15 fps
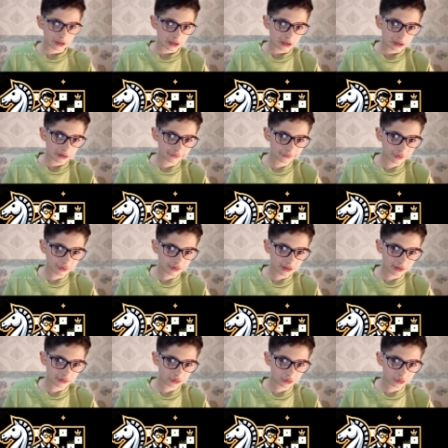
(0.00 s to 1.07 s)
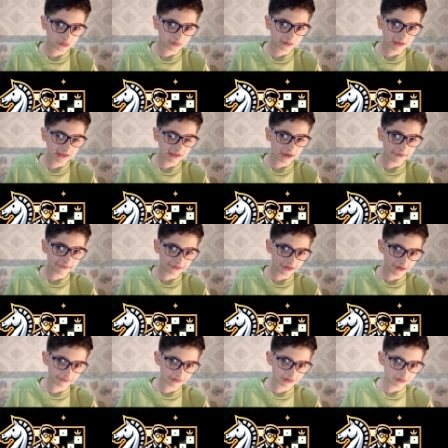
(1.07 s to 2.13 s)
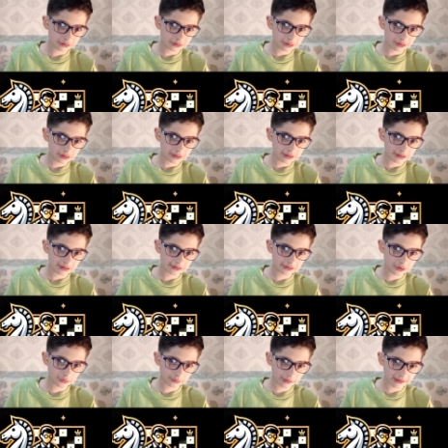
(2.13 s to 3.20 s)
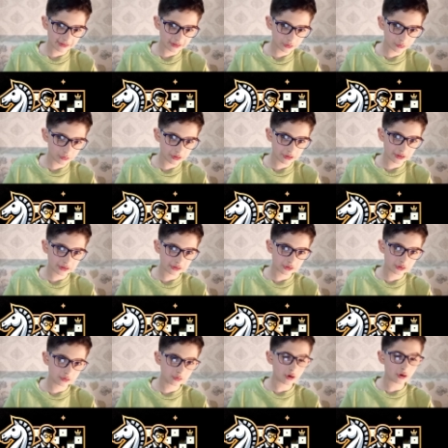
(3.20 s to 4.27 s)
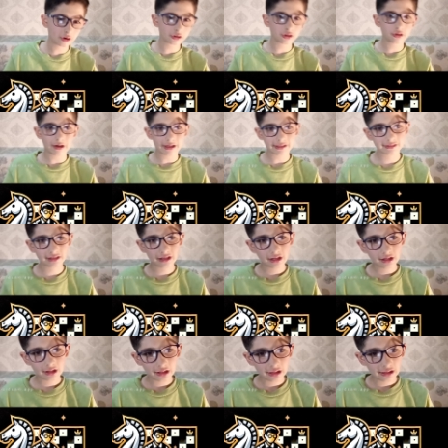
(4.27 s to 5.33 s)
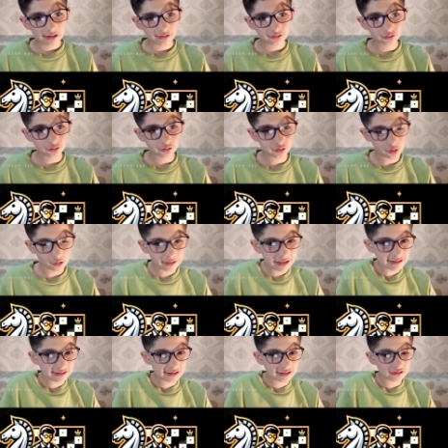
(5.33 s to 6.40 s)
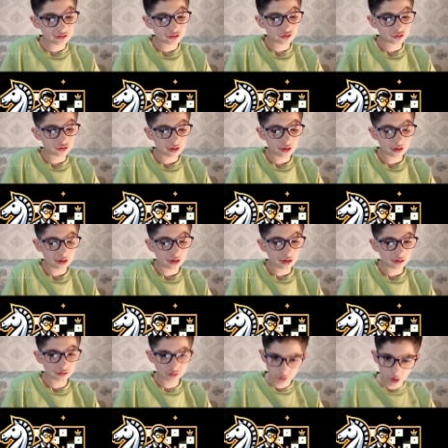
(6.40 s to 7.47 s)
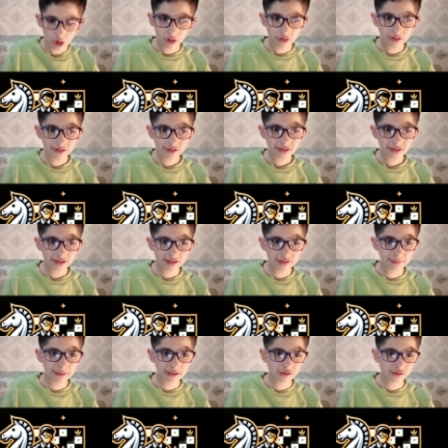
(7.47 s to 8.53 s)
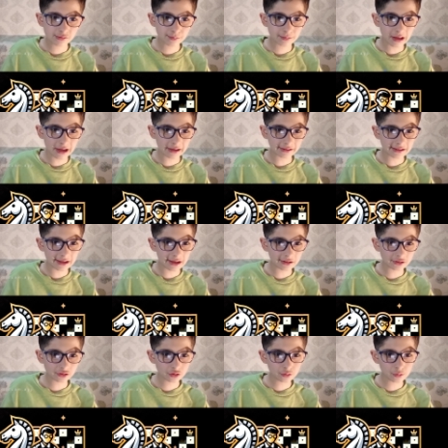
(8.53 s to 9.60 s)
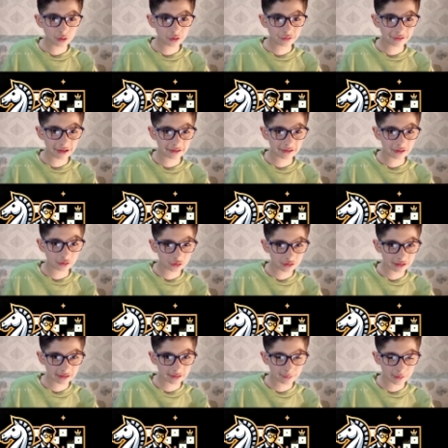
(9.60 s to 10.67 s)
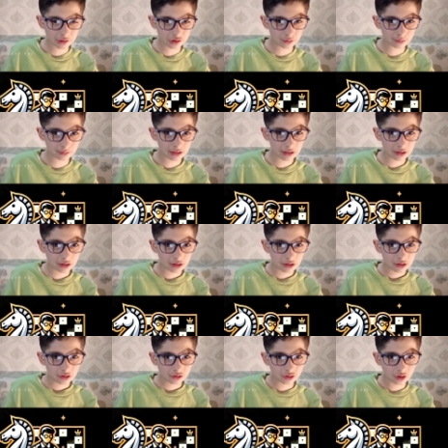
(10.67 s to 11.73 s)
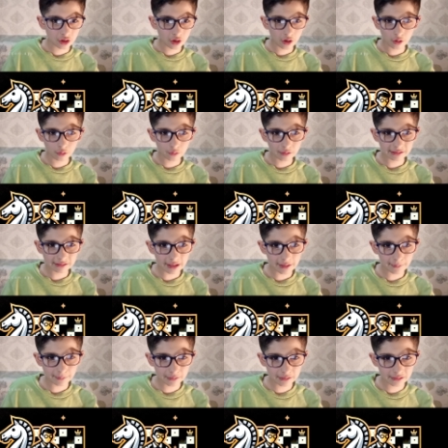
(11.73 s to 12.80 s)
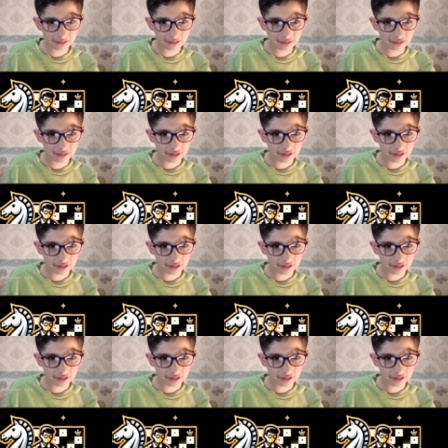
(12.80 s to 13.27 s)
if you said queen f7 is the reason, well then you are correct. the reason it's good is because black has to move and then you take the bishop. So what's happened is